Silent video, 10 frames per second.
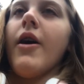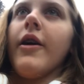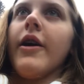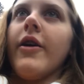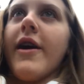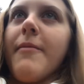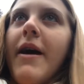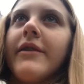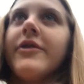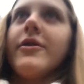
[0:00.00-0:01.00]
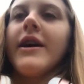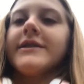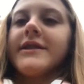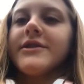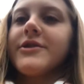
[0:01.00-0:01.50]
Alright, I'll get back to you
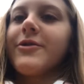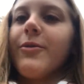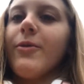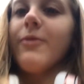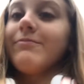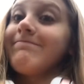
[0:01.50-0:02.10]
guys at school.